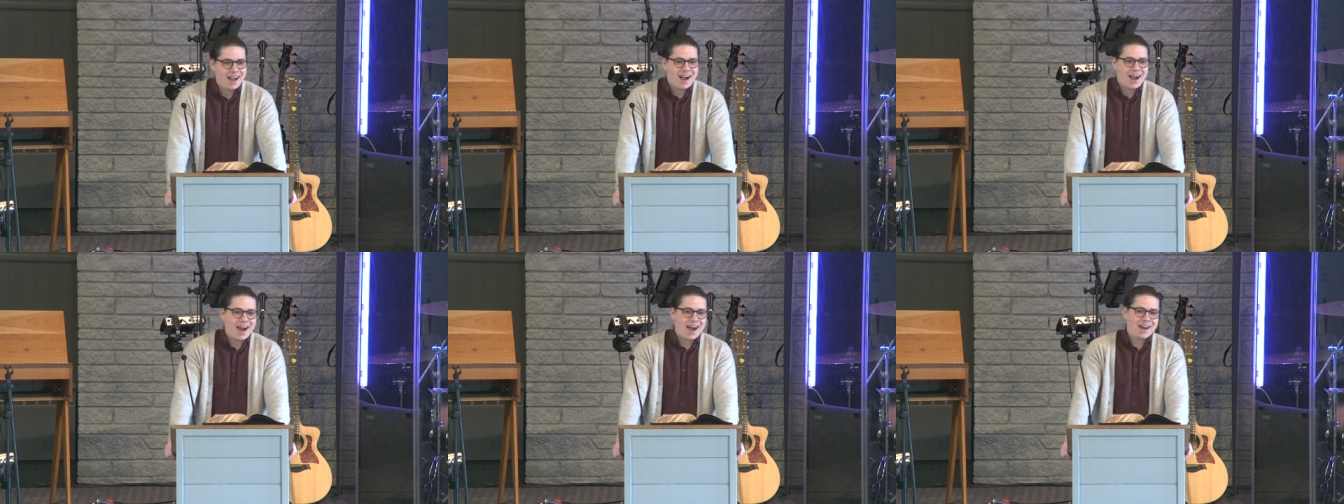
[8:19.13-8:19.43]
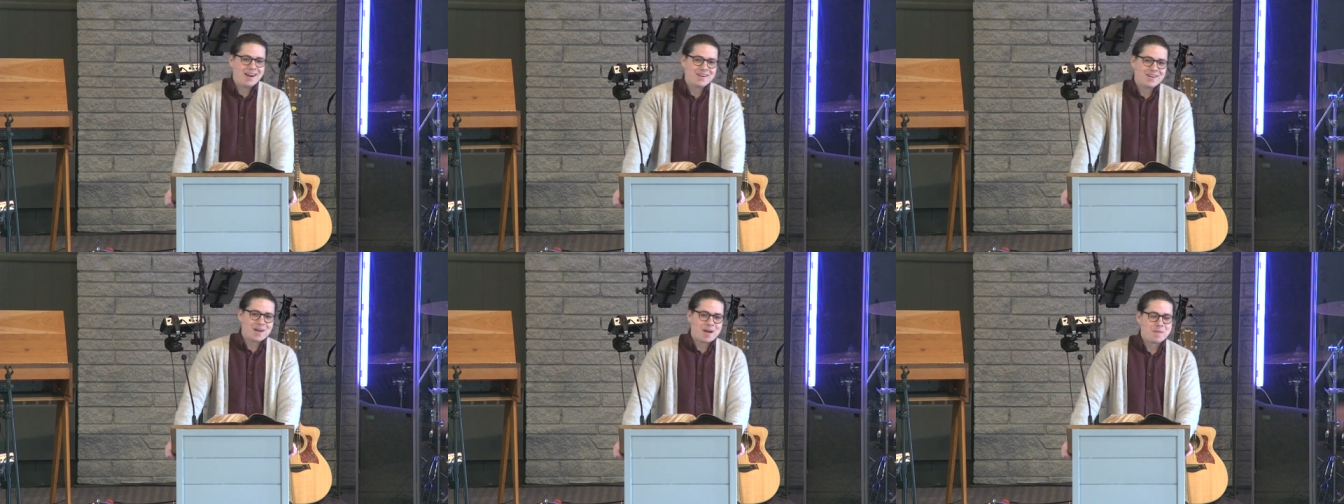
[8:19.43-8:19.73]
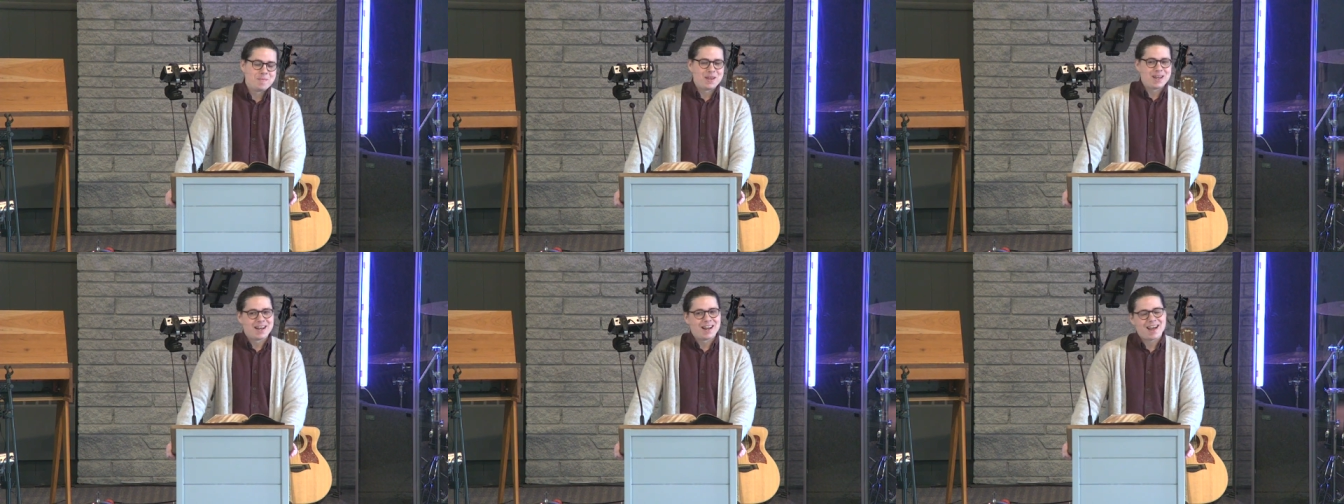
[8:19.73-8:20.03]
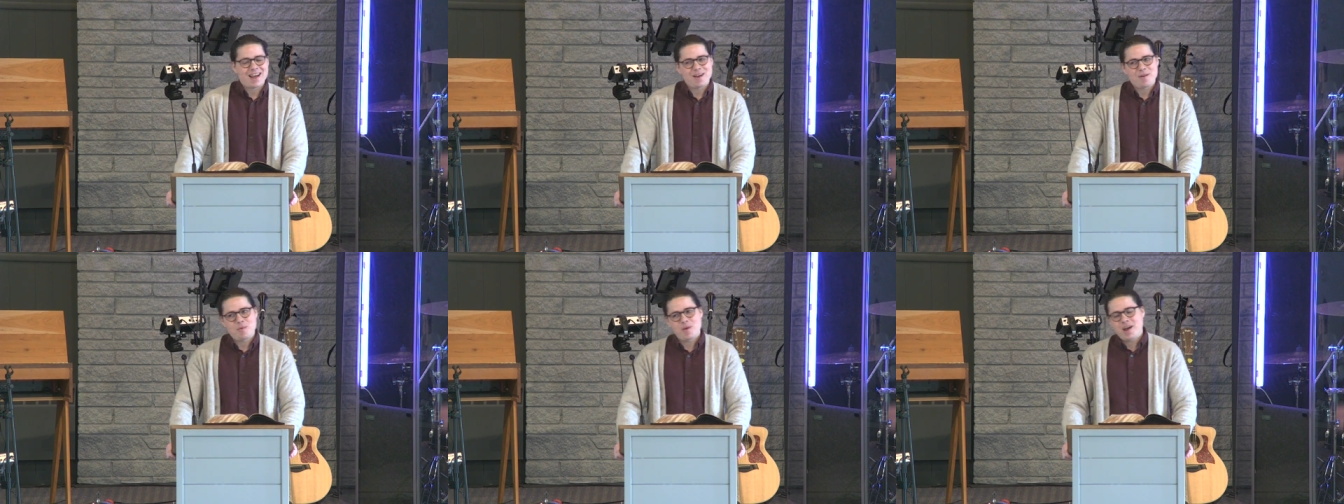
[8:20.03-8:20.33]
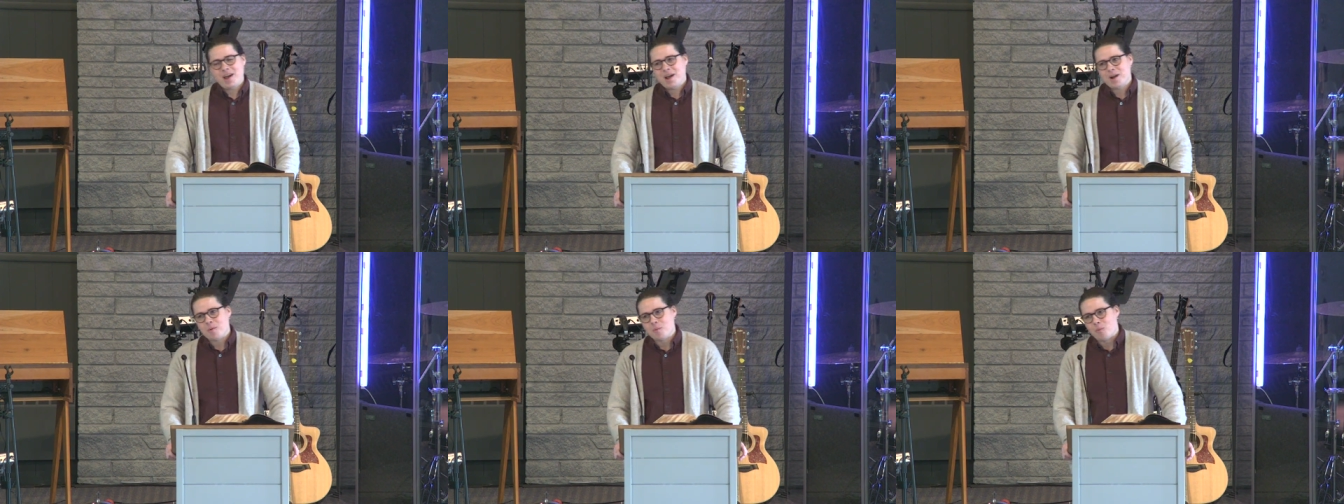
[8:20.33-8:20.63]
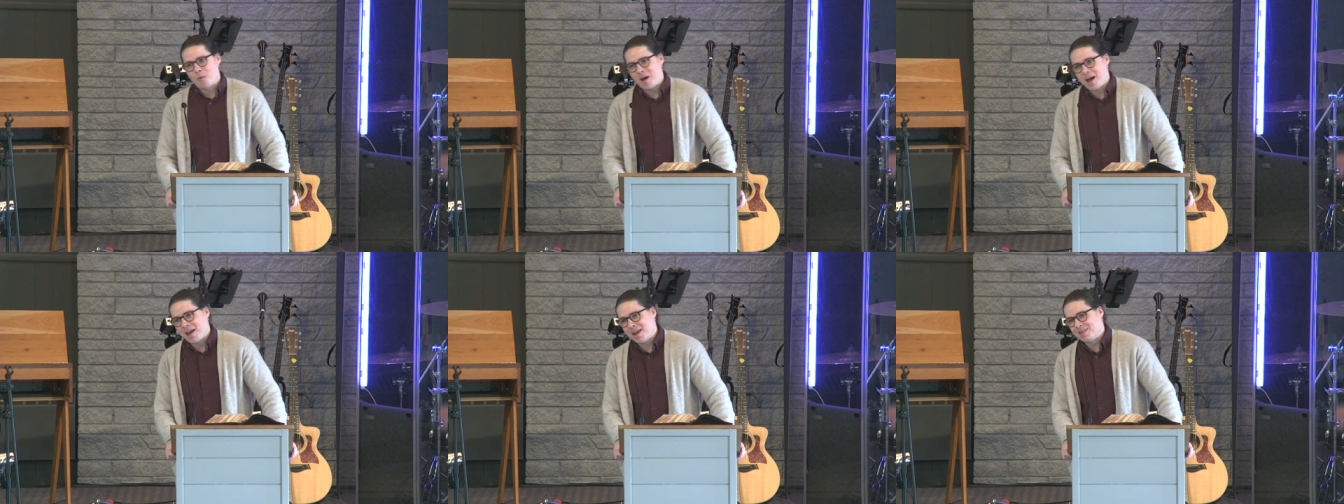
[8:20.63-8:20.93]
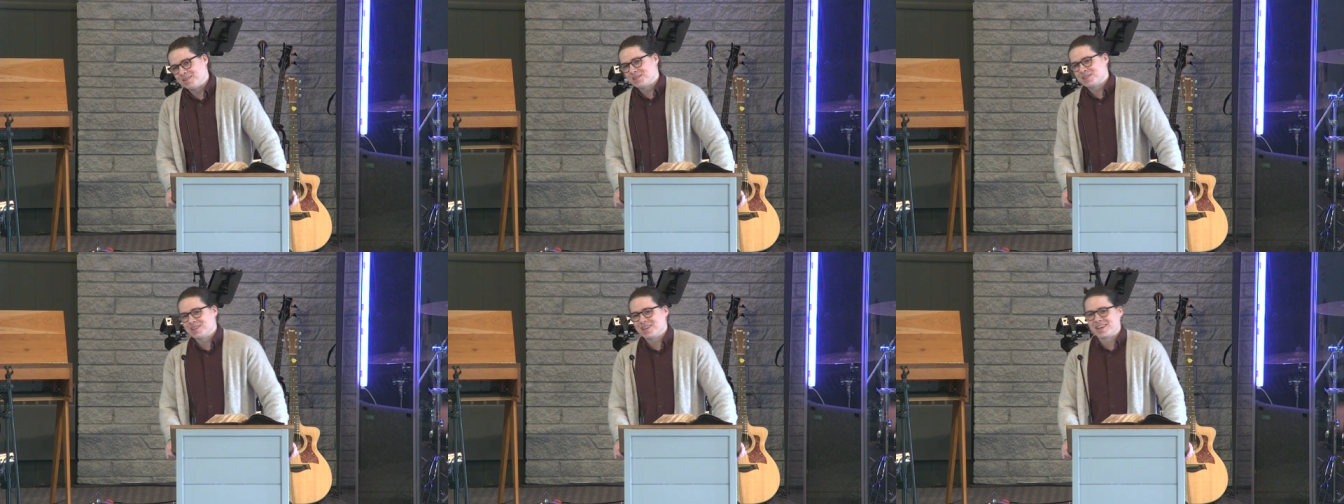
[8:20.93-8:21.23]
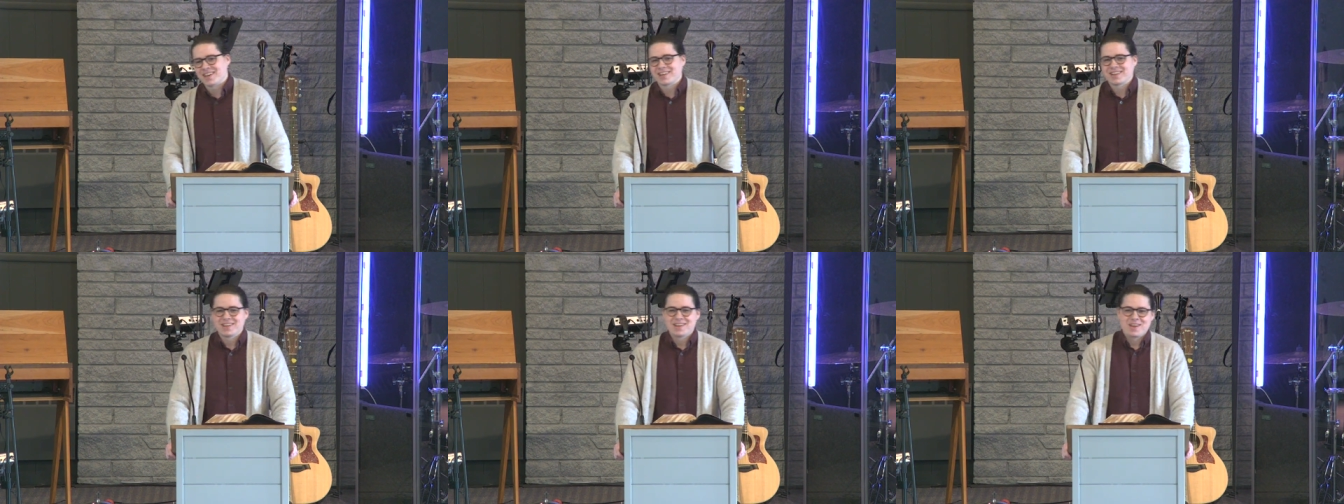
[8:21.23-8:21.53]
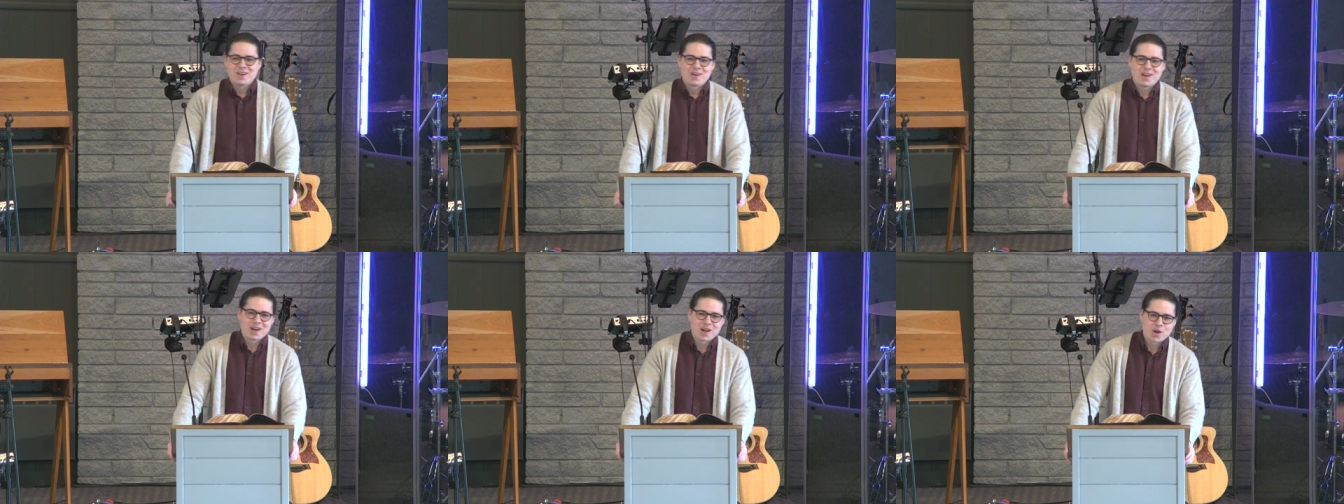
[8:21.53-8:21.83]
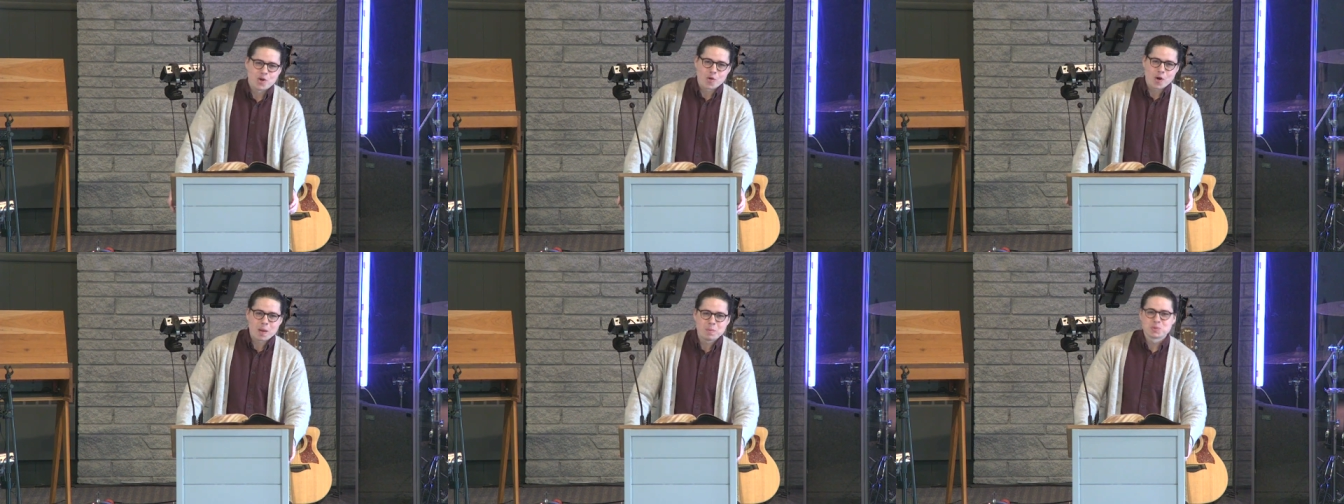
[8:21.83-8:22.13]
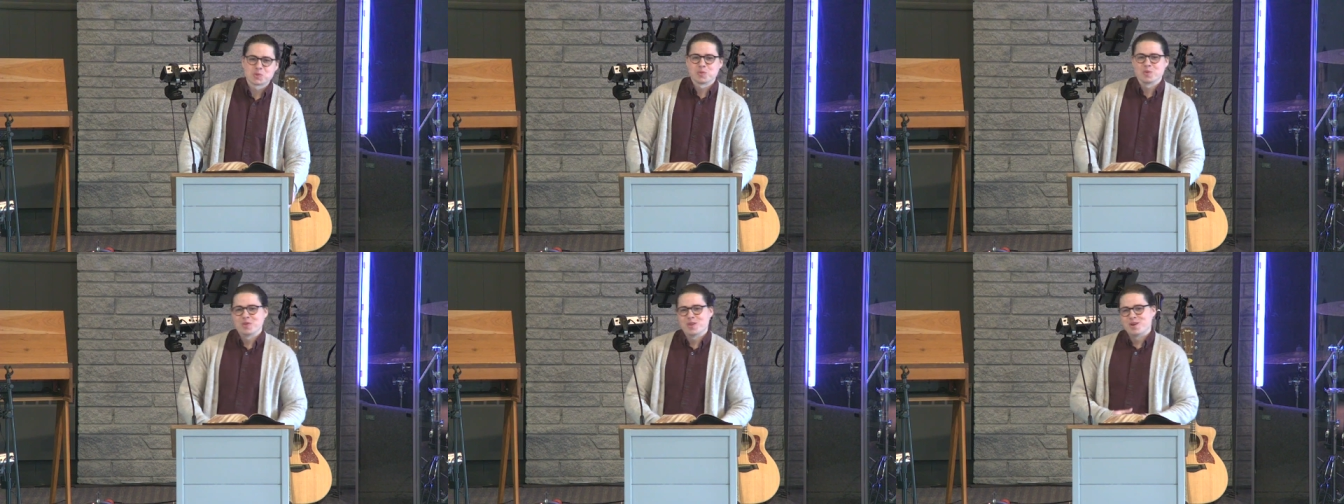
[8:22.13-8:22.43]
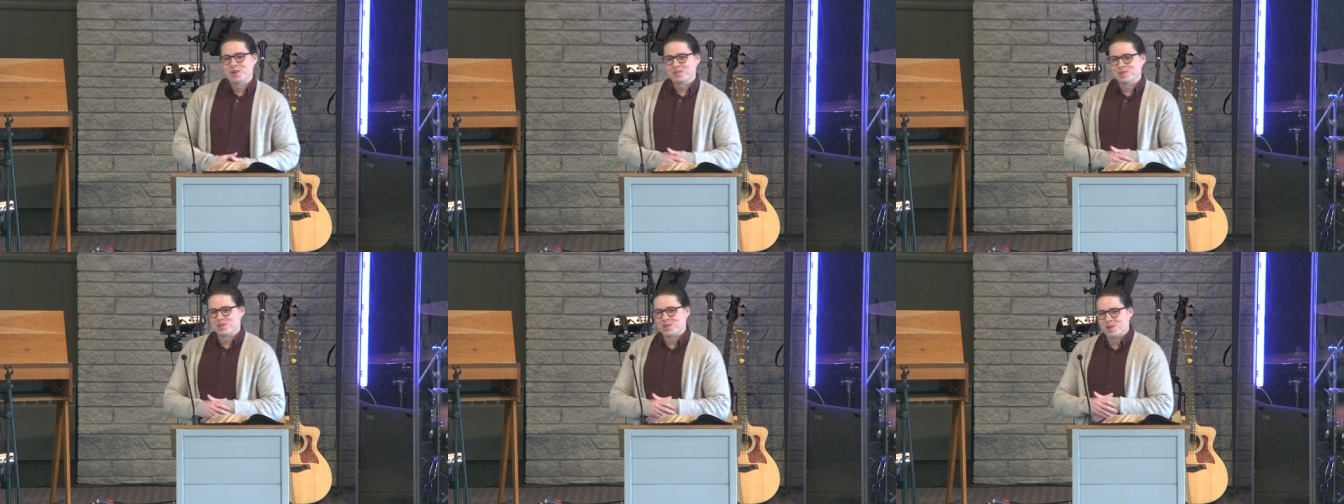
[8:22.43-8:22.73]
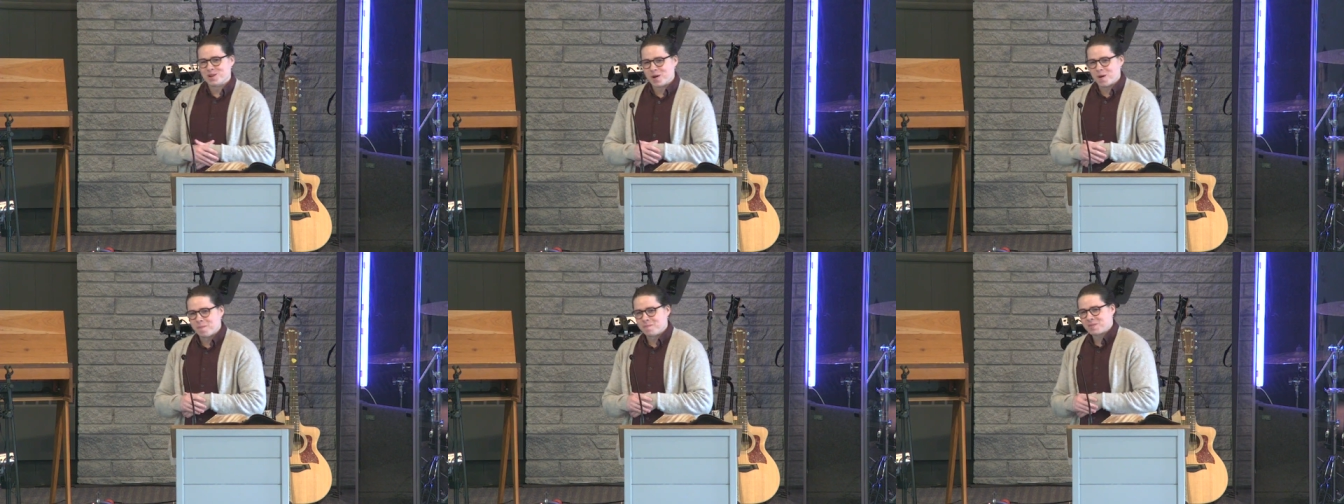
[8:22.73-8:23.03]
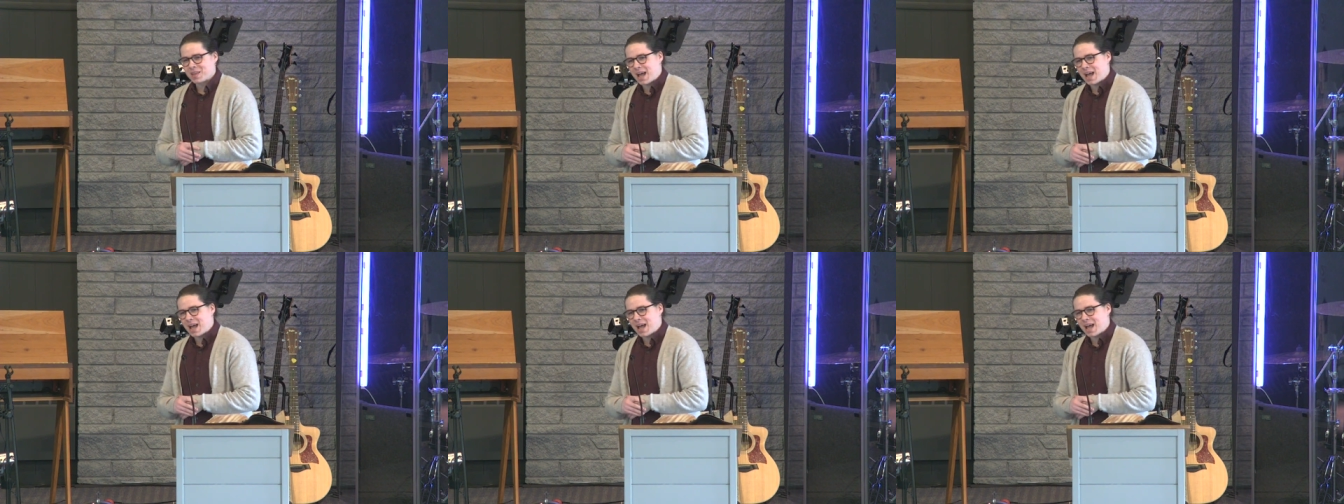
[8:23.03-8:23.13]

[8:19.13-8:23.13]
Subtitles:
What kind of wine? Was it like, what kind of grapes were those, you know?